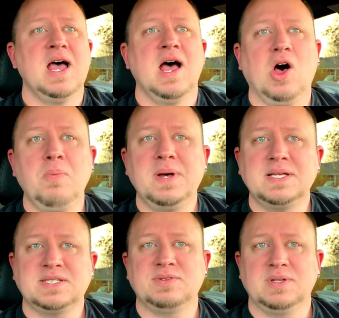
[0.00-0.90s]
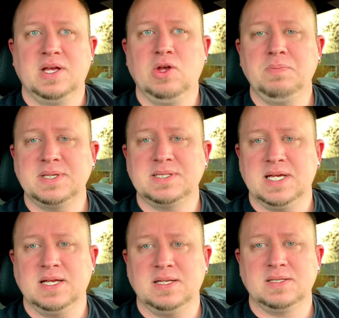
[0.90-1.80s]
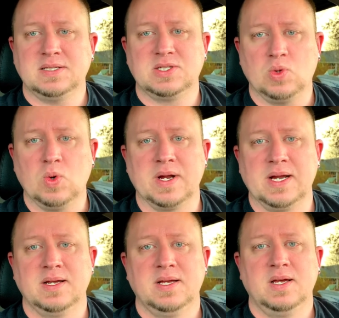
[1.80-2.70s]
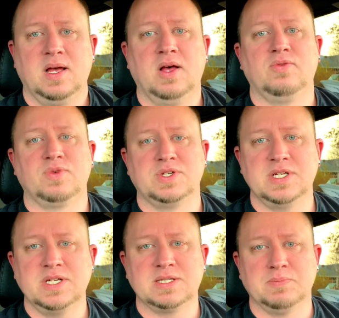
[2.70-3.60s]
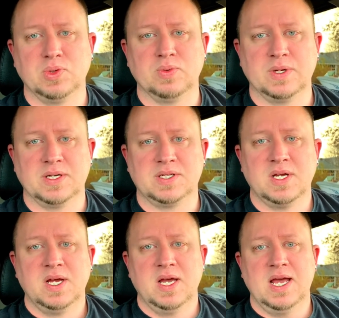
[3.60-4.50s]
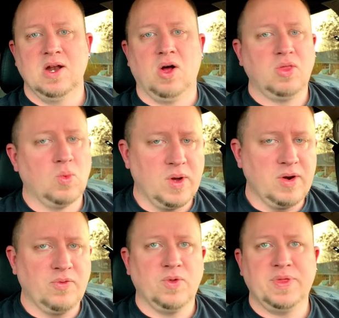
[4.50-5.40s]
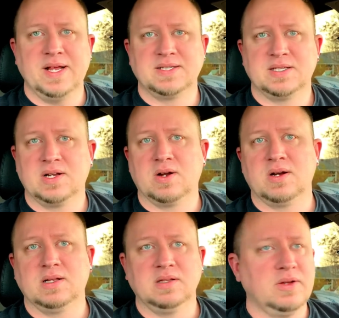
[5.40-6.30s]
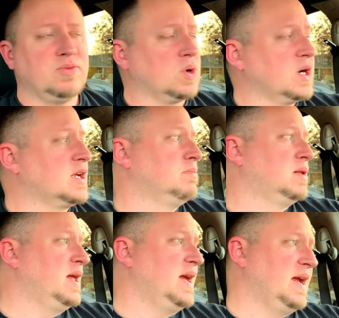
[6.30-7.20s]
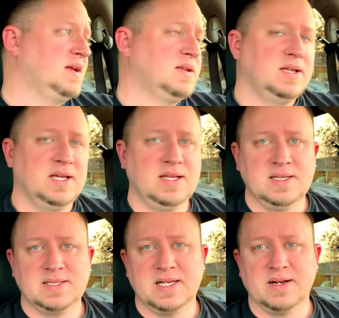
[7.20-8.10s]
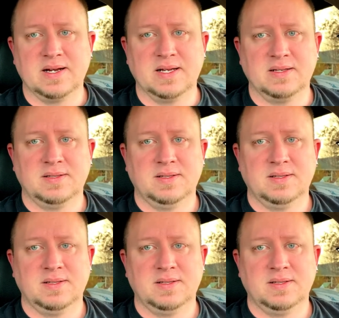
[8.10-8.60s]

Help us help us tell the story of Virginia's Blue Ridge and all the wonderful things that there are to live, work, and play in this area.